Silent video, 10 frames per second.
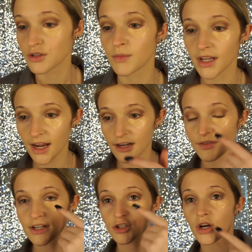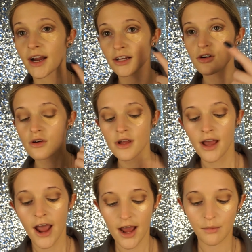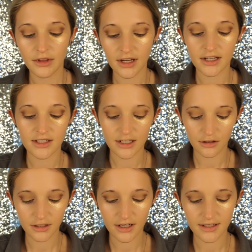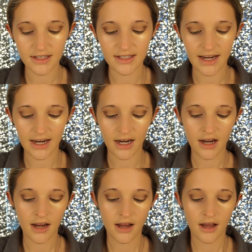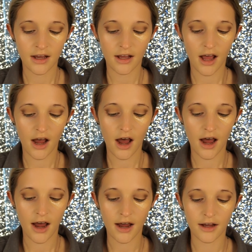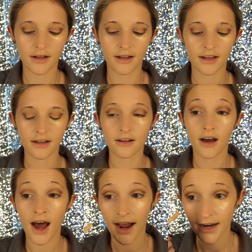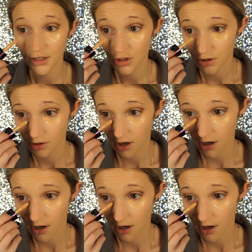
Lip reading: You make kind of like a triangle, and what the concealer does is it like hides your